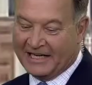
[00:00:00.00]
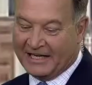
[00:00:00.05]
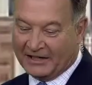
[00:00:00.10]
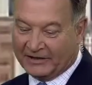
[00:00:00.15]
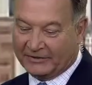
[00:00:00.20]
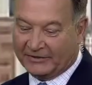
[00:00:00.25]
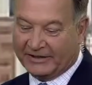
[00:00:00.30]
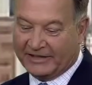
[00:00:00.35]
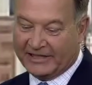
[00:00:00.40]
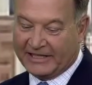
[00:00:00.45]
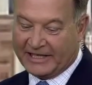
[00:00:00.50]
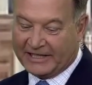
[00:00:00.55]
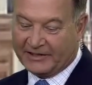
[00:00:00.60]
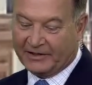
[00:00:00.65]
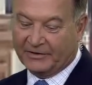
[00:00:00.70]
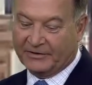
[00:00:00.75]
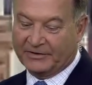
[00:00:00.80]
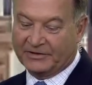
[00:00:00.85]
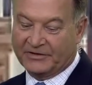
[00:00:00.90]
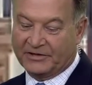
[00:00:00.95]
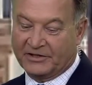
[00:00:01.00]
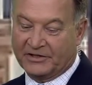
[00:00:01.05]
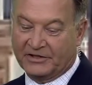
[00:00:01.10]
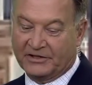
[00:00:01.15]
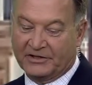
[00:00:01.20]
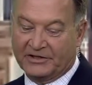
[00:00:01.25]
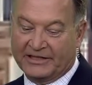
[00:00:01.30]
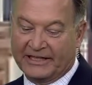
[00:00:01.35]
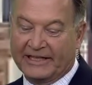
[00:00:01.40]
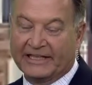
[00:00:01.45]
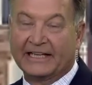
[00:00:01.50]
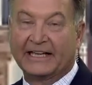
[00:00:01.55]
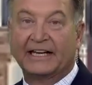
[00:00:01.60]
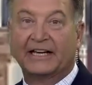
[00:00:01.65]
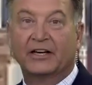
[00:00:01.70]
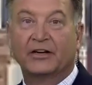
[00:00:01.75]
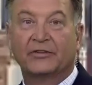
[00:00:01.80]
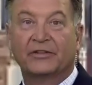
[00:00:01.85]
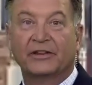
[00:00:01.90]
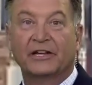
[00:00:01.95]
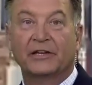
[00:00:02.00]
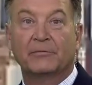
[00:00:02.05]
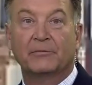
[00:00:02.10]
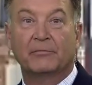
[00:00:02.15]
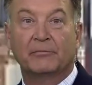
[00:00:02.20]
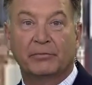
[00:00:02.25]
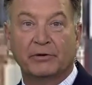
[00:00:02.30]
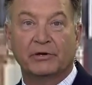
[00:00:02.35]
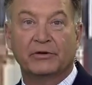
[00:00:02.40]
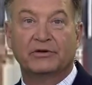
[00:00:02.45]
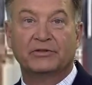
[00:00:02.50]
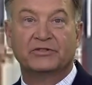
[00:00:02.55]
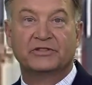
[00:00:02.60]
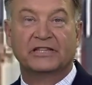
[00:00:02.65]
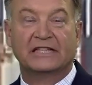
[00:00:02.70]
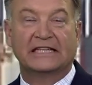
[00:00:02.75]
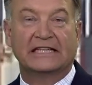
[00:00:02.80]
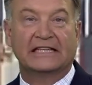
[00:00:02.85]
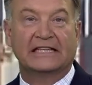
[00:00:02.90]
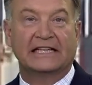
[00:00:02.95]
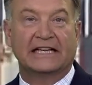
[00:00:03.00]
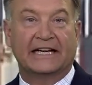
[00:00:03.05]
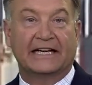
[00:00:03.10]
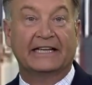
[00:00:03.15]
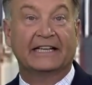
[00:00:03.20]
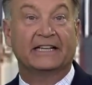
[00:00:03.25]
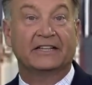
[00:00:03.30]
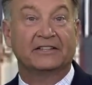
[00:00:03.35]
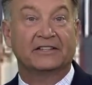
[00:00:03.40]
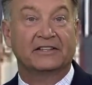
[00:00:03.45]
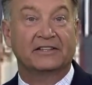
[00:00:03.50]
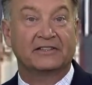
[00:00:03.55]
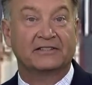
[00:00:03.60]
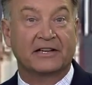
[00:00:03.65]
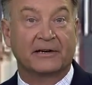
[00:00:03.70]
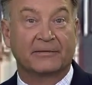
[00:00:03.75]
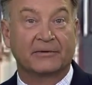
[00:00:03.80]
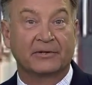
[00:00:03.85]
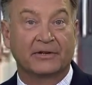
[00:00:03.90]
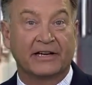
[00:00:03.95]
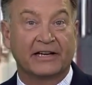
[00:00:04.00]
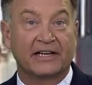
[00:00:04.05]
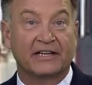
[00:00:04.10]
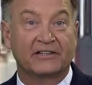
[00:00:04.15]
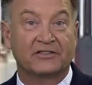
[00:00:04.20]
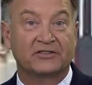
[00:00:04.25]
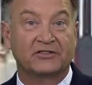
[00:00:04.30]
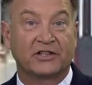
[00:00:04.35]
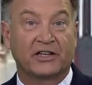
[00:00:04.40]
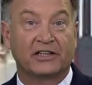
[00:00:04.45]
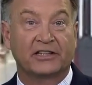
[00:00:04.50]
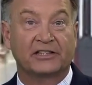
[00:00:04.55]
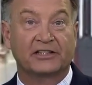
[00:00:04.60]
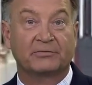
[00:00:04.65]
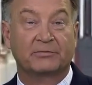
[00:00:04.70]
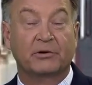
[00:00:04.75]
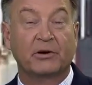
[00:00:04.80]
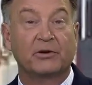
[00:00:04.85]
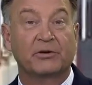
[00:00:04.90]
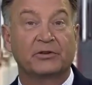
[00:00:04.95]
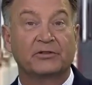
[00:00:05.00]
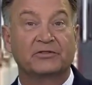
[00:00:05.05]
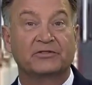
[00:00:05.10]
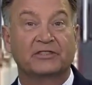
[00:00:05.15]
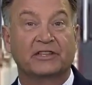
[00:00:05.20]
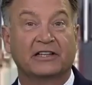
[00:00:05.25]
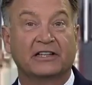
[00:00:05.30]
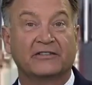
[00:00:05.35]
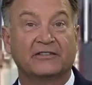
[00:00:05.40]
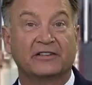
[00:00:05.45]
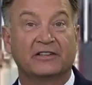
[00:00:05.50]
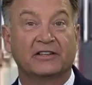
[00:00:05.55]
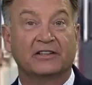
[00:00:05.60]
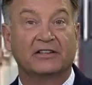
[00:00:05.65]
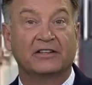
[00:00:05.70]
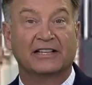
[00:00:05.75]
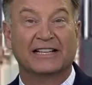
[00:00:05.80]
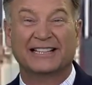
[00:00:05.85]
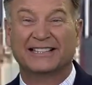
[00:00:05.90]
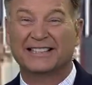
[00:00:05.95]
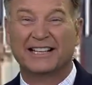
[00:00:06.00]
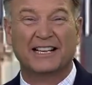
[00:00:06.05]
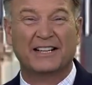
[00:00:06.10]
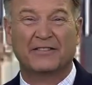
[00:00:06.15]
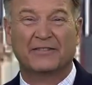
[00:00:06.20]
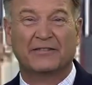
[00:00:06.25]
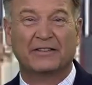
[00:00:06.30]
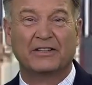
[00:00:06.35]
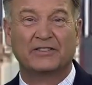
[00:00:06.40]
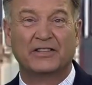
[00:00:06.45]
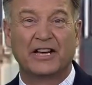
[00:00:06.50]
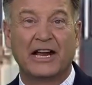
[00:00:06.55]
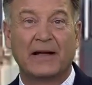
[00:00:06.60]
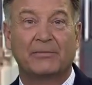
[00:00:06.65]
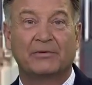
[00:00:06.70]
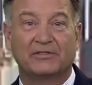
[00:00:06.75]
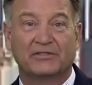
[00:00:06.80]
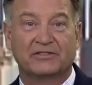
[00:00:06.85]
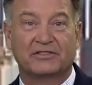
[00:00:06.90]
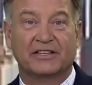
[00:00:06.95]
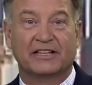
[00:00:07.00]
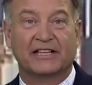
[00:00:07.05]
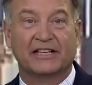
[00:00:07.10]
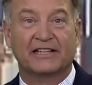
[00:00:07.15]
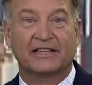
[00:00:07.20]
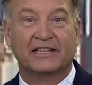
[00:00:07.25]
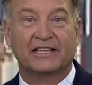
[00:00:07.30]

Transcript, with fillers: Hungry Idahoans are getting a healthy boost heading into the summer as Charlie's Produce delivered nearly a ton of fresh apples today.